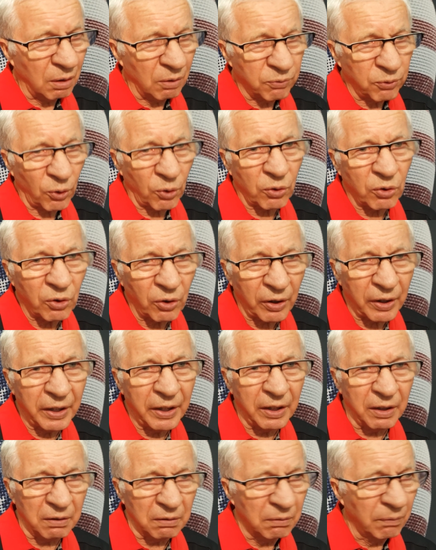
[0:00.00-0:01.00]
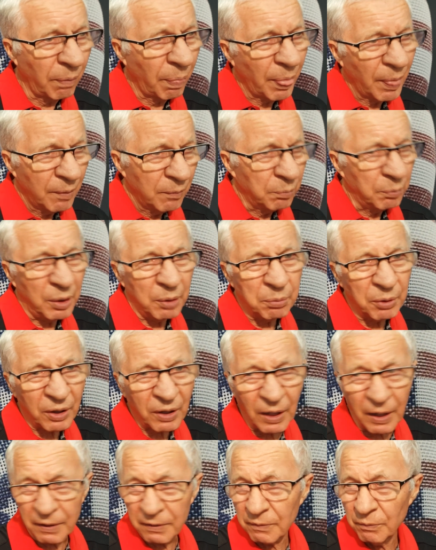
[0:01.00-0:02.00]
for Korean, maybe
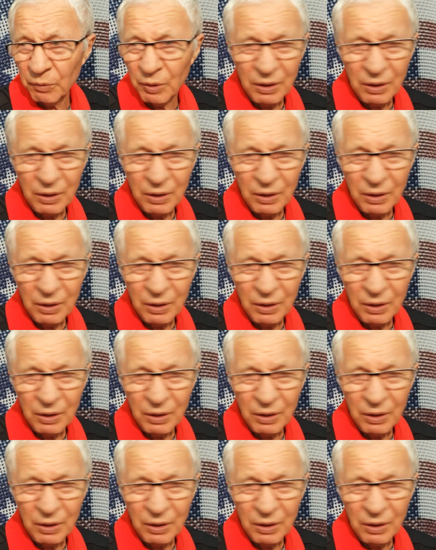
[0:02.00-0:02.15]
hard.